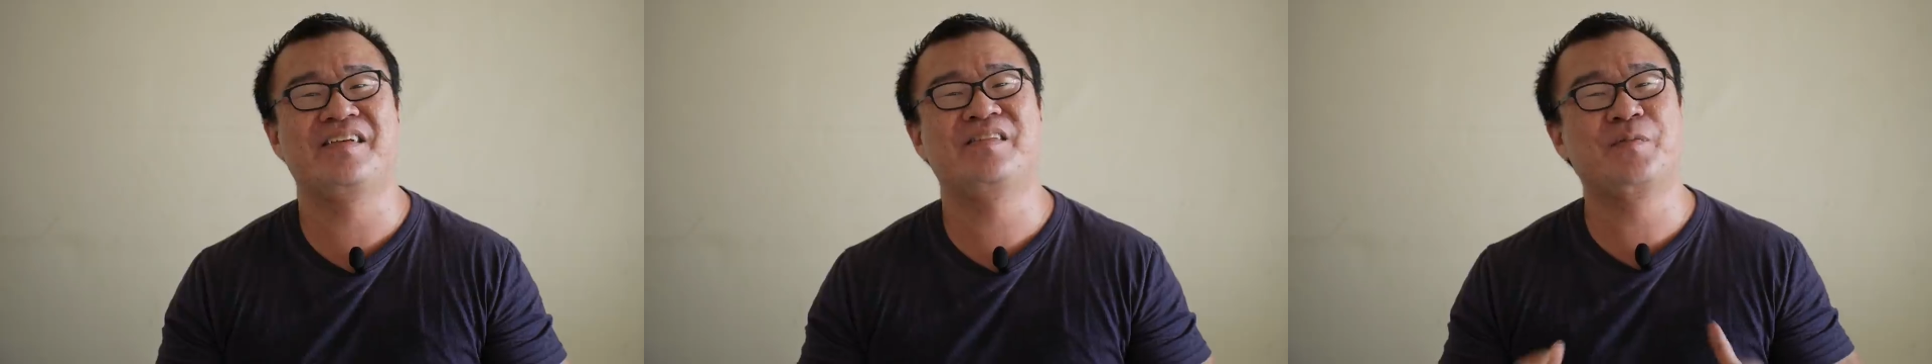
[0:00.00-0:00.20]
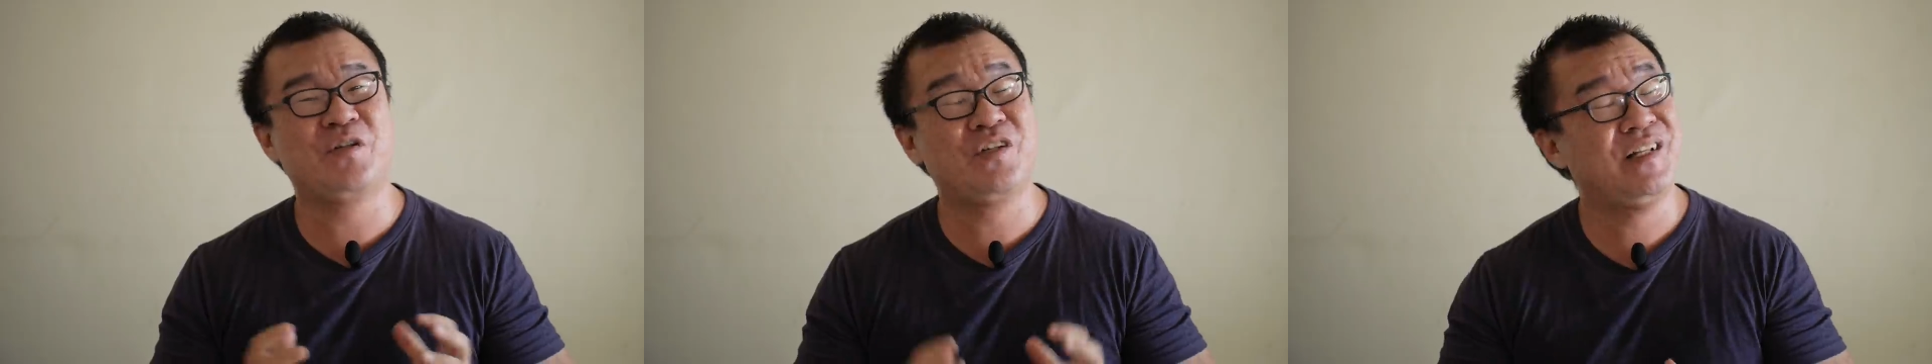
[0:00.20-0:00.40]

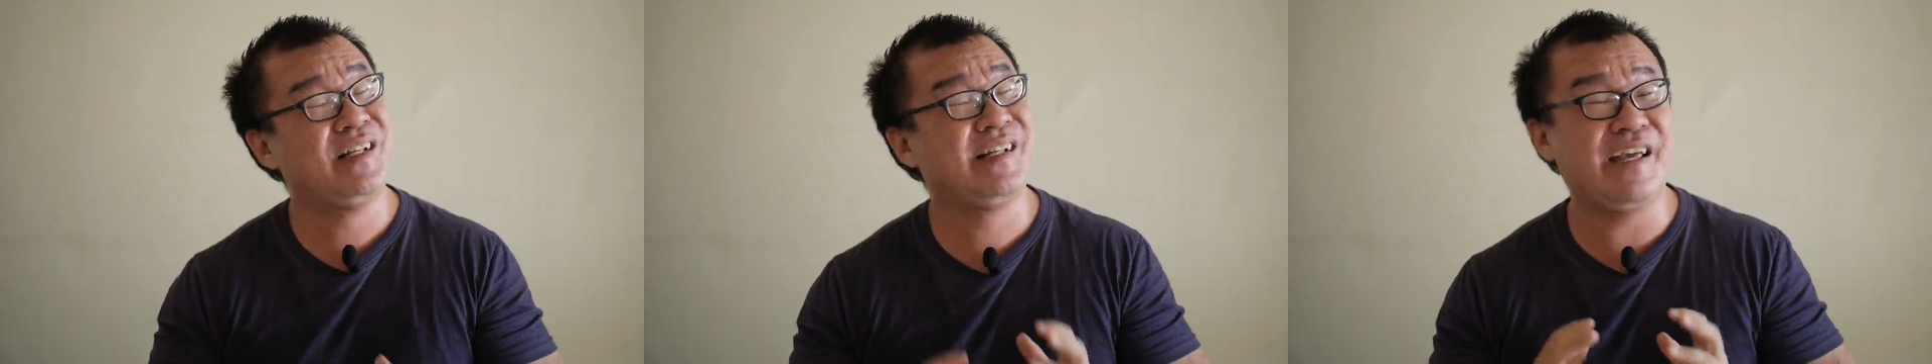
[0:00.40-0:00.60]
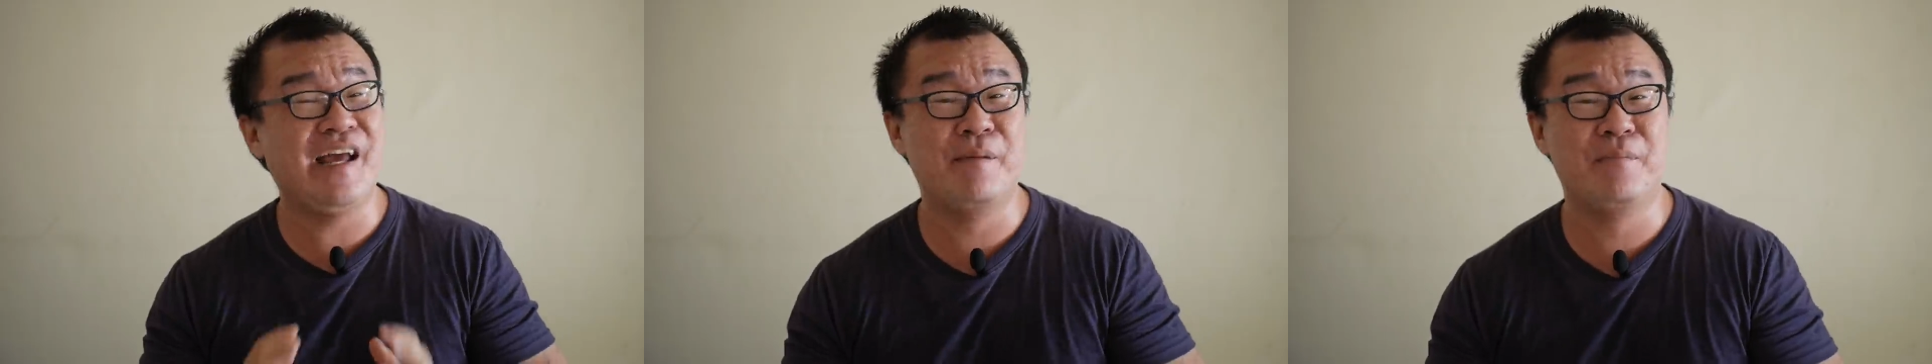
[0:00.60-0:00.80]

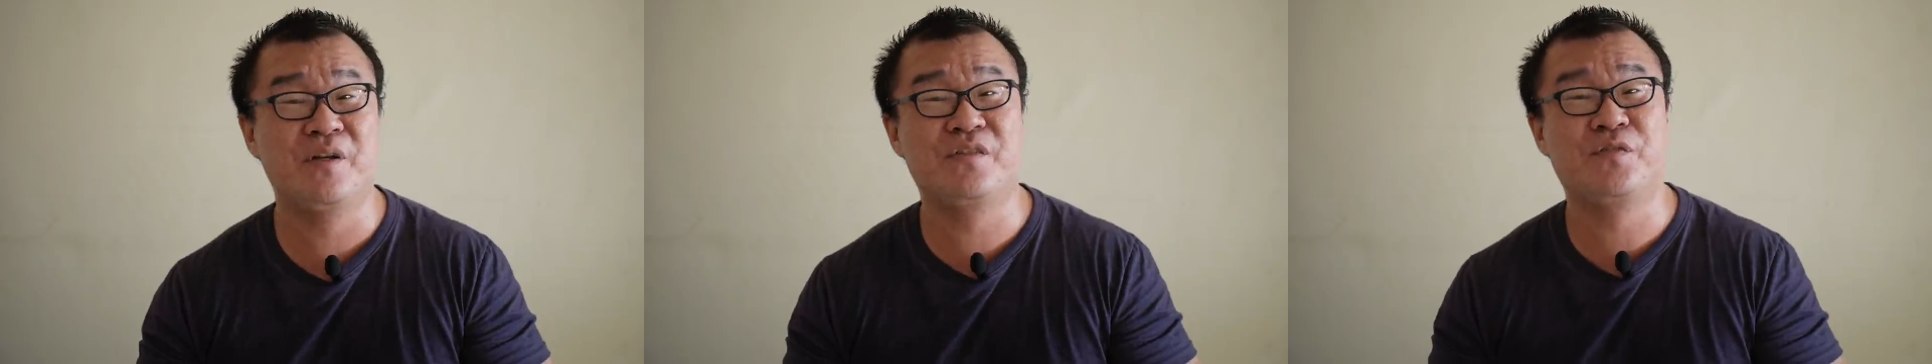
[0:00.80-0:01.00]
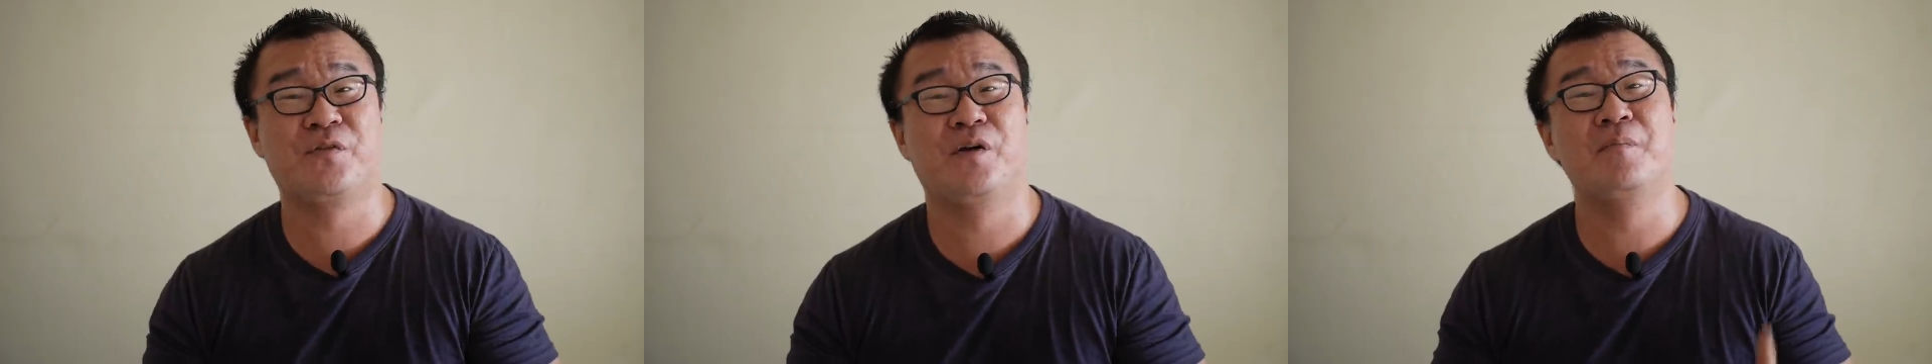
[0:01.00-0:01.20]
especially the
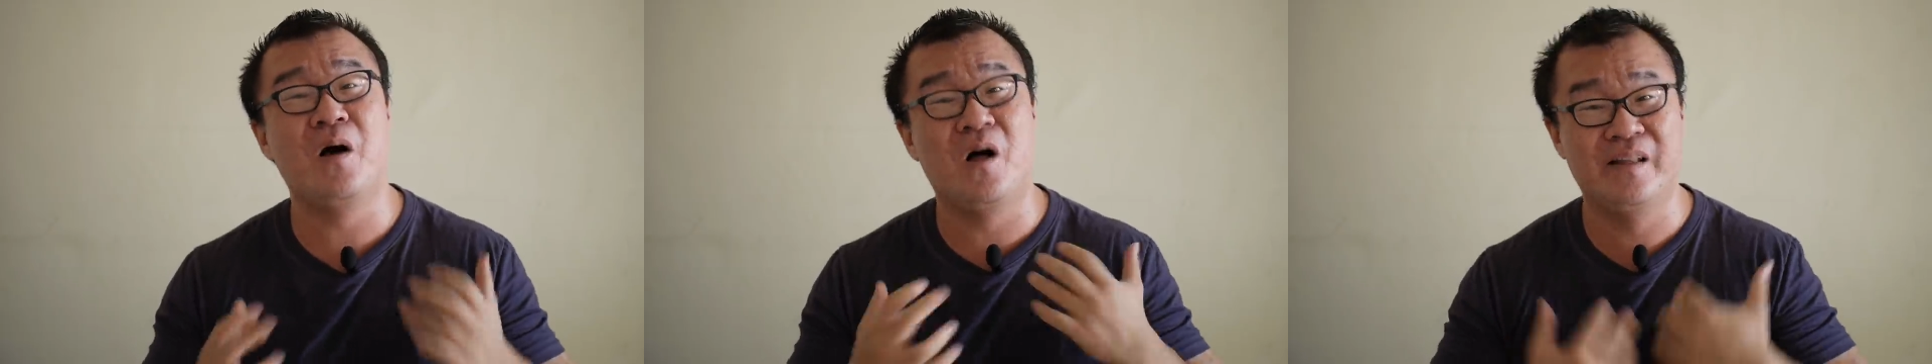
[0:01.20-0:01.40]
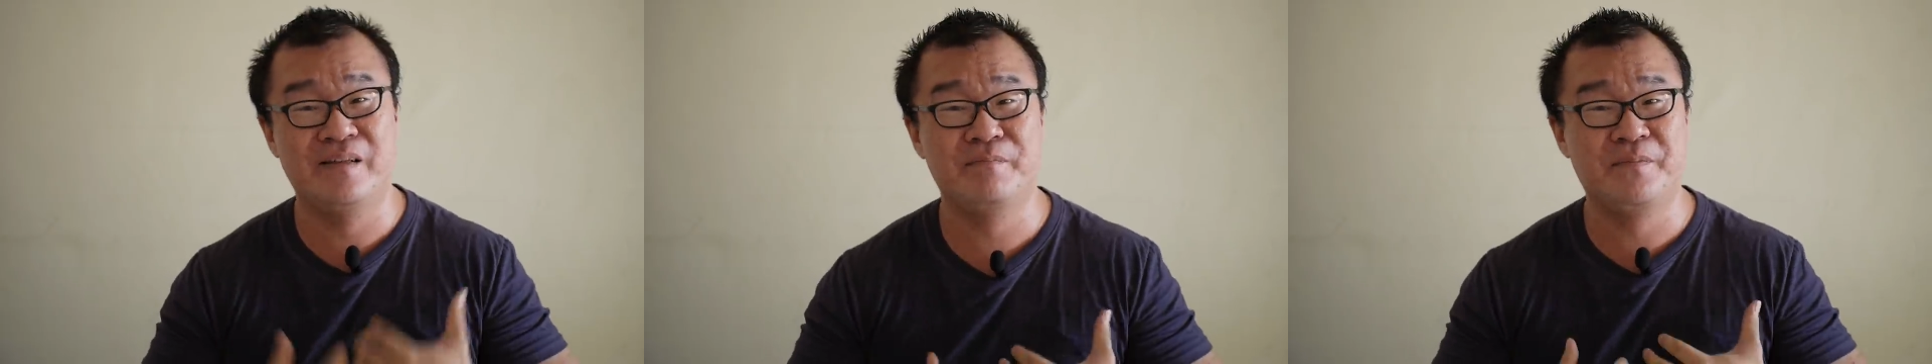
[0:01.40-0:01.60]
cameras
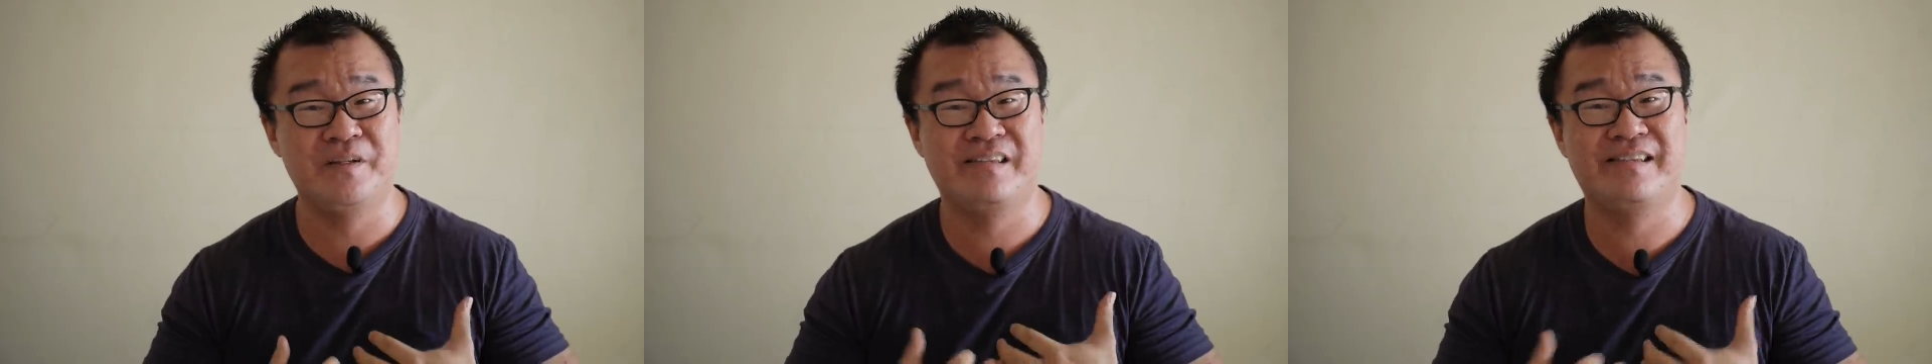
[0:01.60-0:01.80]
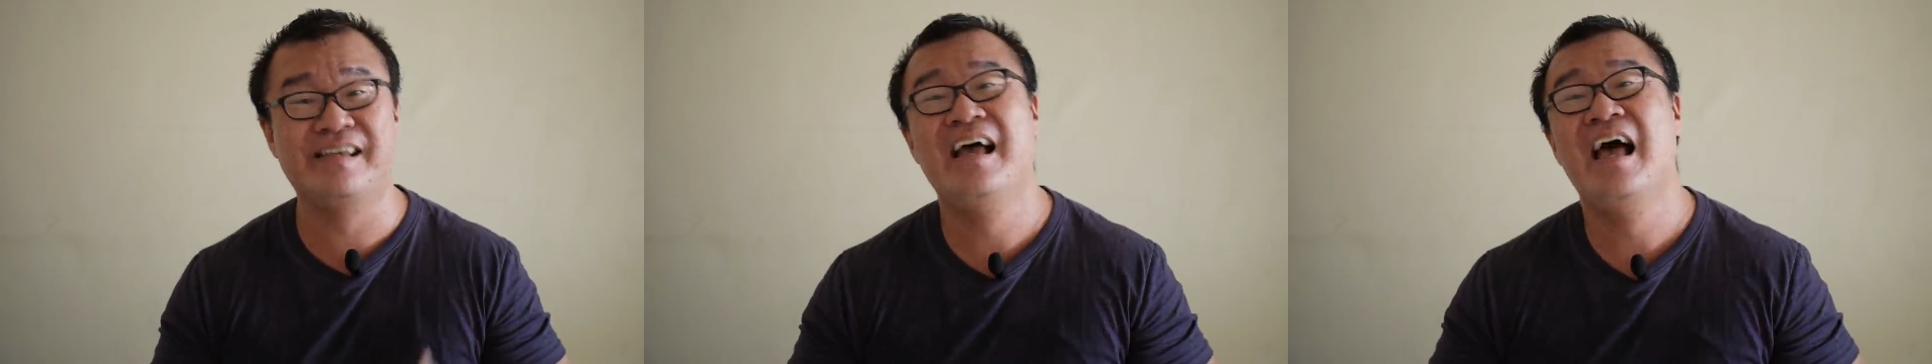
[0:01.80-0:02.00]
from
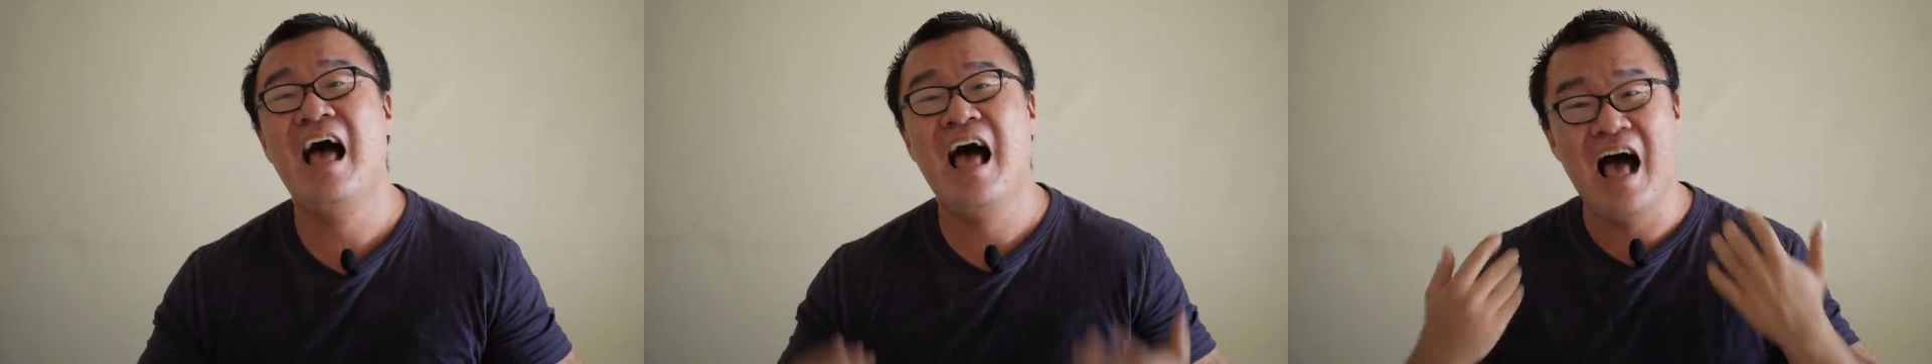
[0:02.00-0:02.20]
Olympus,